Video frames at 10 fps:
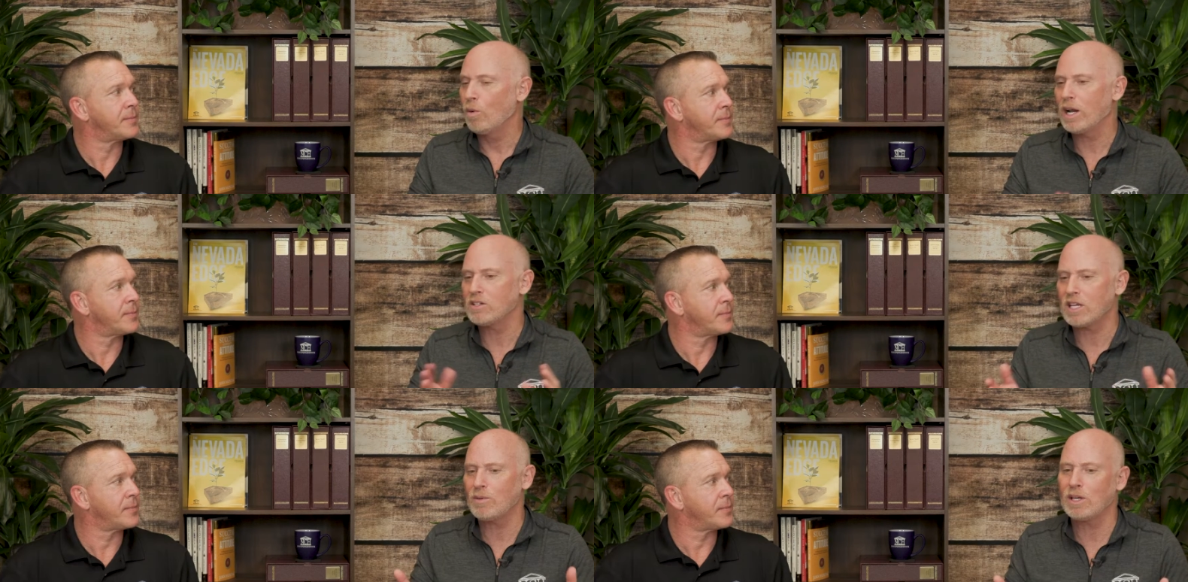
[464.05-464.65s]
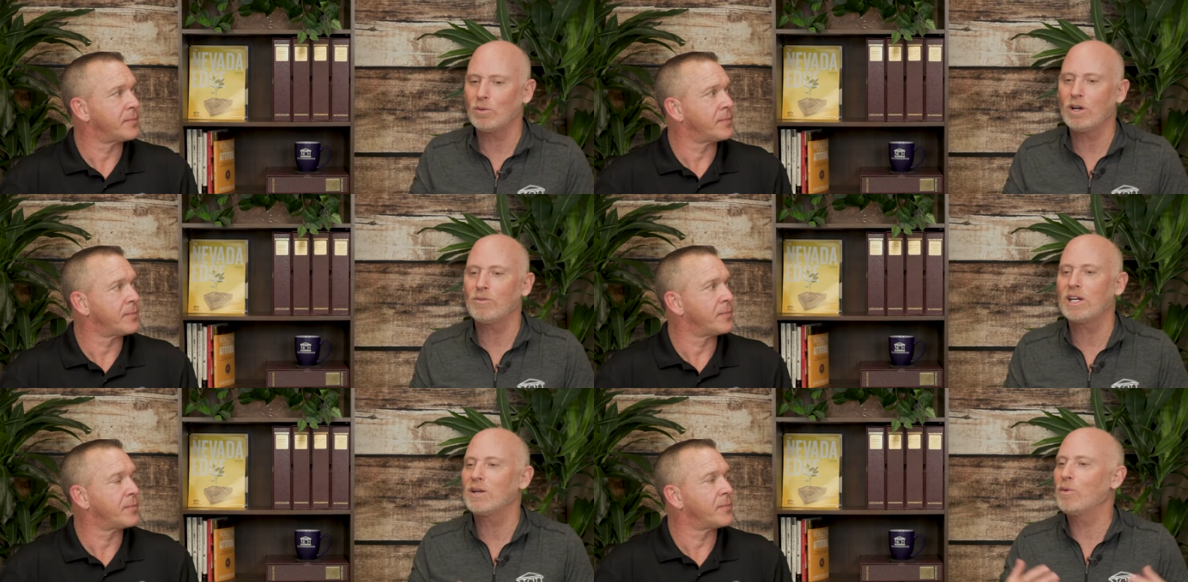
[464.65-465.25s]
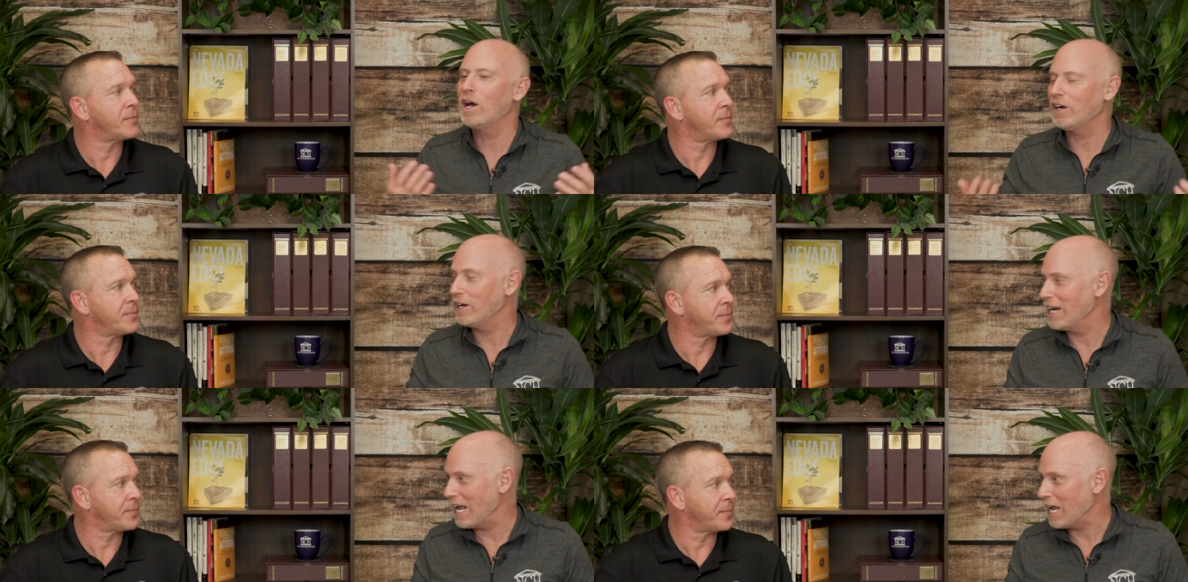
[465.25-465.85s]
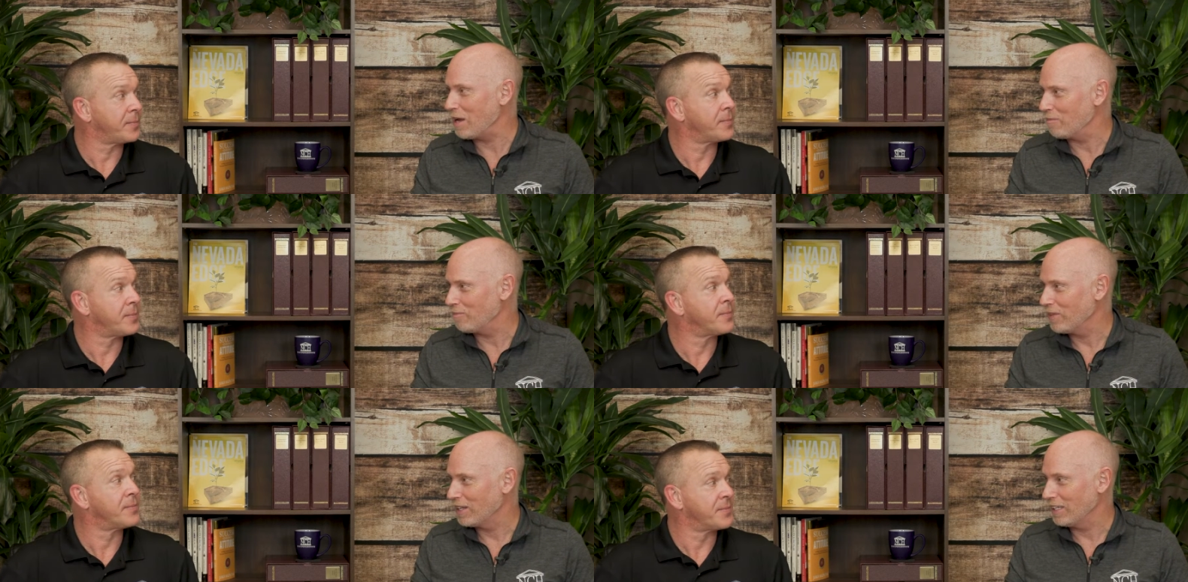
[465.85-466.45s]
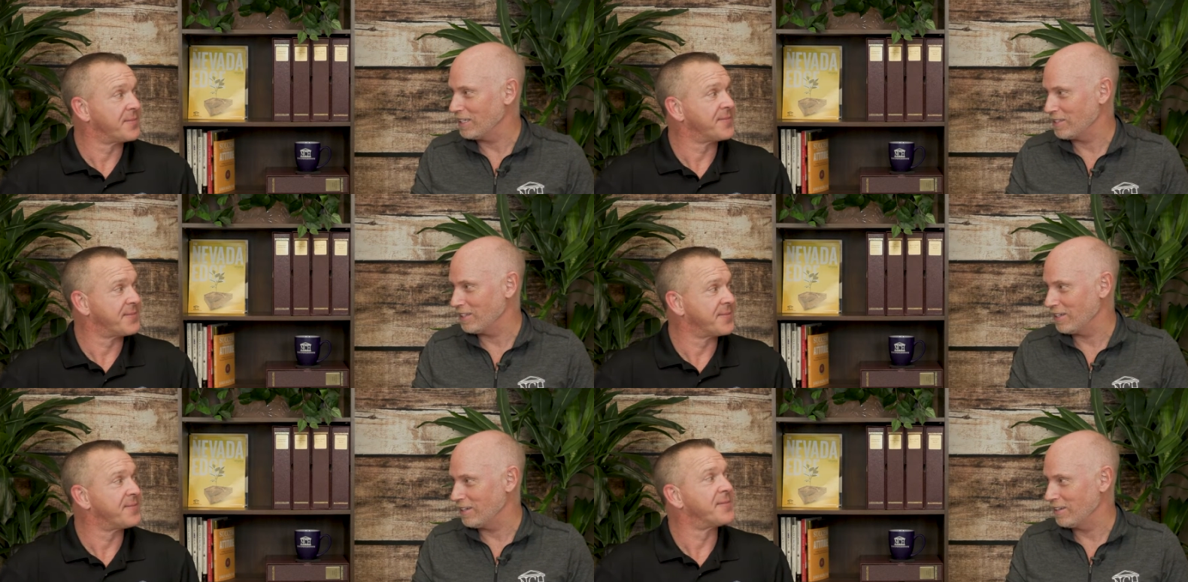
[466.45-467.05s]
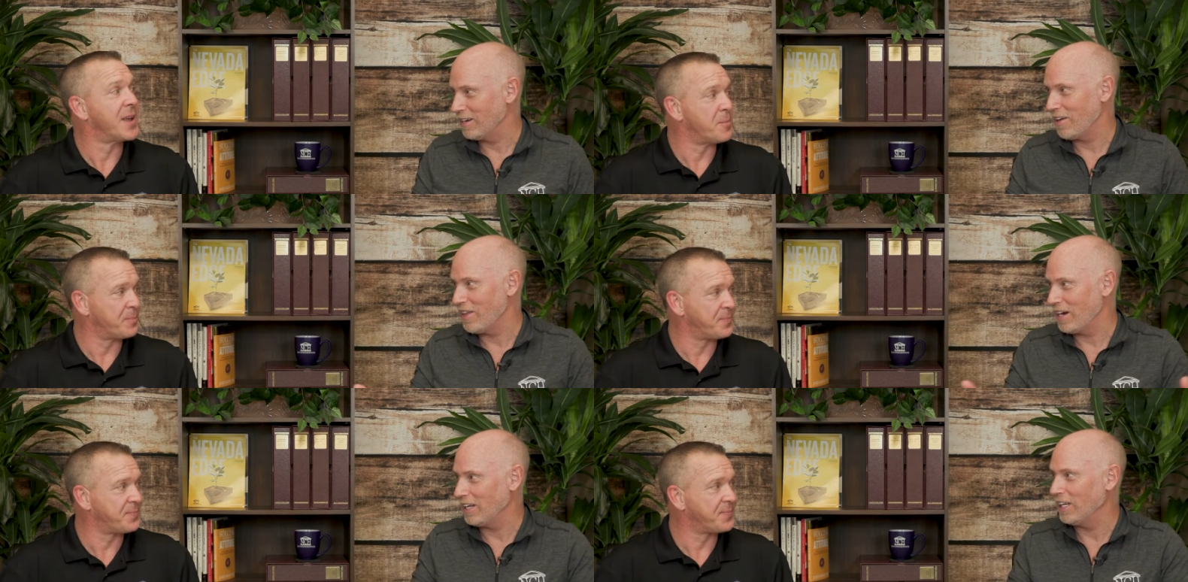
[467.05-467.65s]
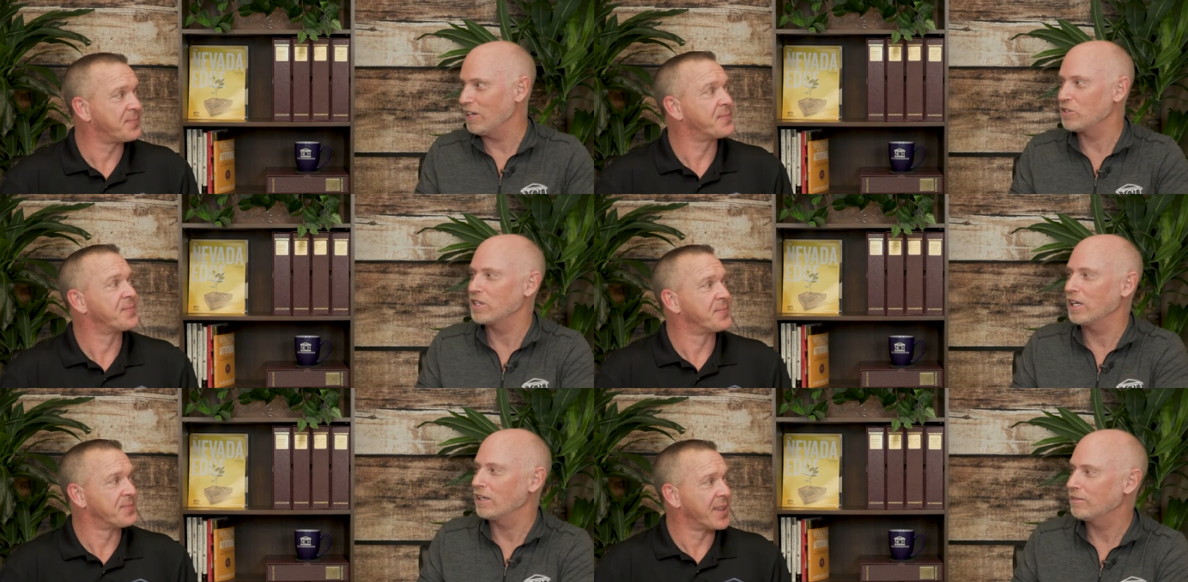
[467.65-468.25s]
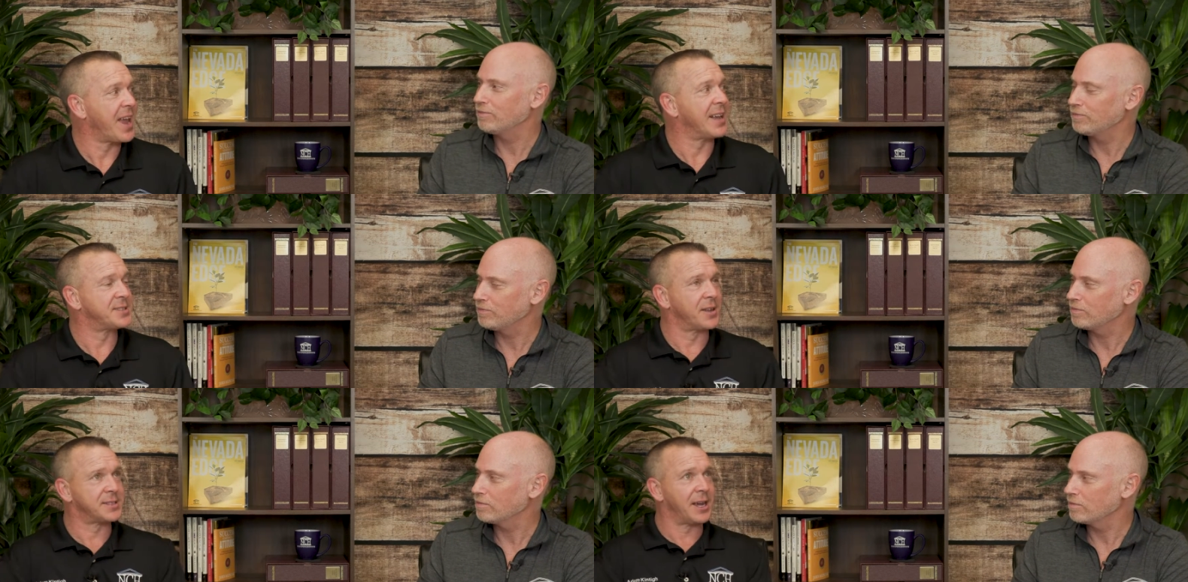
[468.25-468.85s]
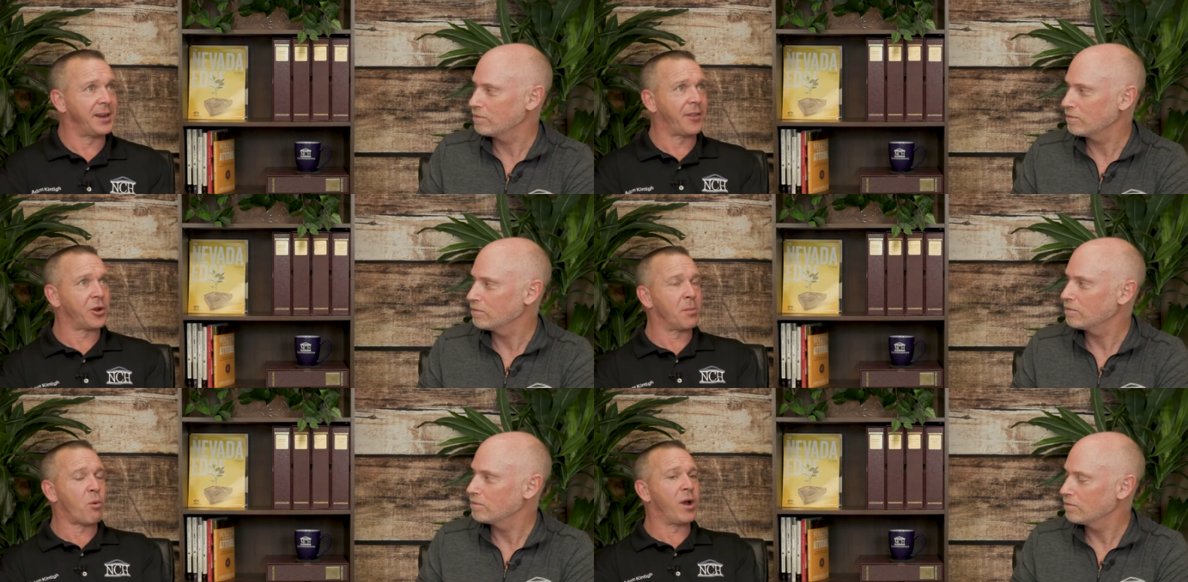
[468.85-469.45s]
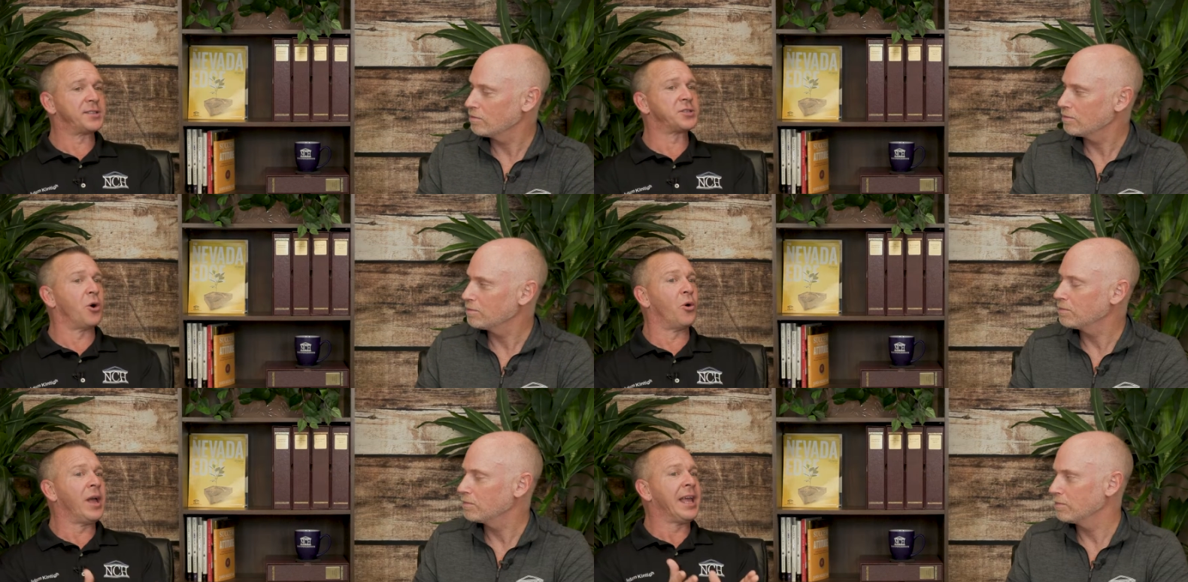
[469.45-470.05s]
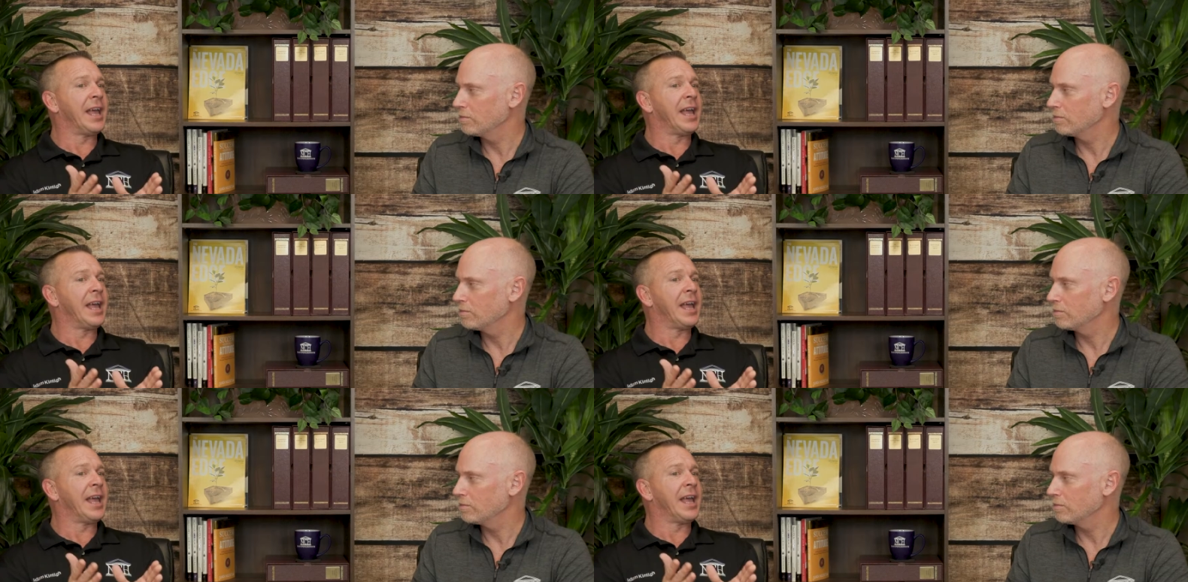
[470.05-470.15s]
Speaker 1: What else can we do? What if we didn't want our name listed on that LLC? Yeah, so that's another good point. So